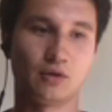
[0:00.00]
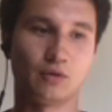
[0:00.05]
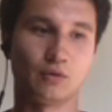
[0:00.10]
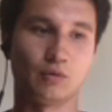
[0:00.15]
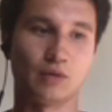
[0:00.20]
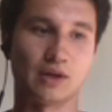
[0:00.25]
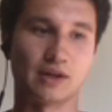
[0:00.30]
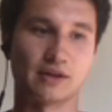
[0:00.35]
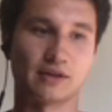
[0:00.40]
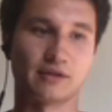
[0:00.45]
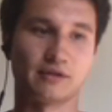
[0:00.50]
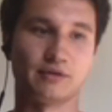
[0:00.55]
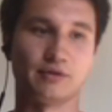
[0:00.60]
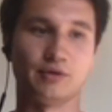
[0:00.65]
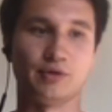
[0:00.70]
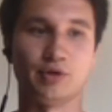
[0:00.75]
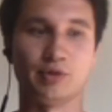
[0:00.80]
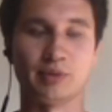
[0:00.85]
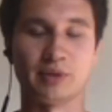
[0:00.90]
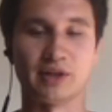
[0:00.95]
walk
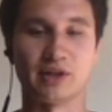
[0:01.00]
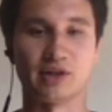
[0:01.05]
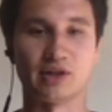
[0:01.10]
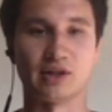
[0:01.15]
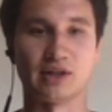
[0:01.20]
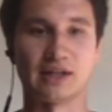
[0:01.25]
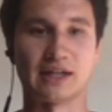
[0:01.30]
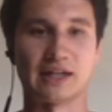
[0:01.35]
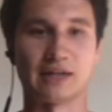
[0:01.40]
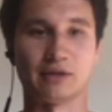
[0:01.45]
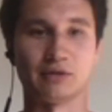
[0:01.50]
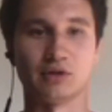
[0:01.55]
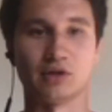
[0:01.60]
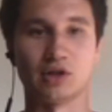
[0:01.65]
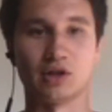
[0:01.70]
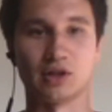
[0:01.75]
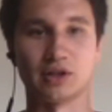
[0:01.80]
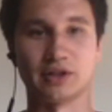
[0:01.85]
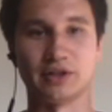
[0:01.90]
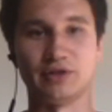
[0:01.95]
through no matter how
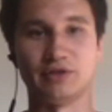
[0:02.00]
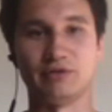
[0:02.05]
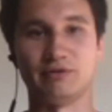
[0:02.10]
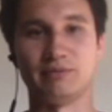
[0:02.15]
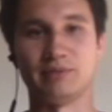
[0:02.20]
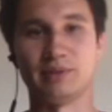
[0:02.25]
long you've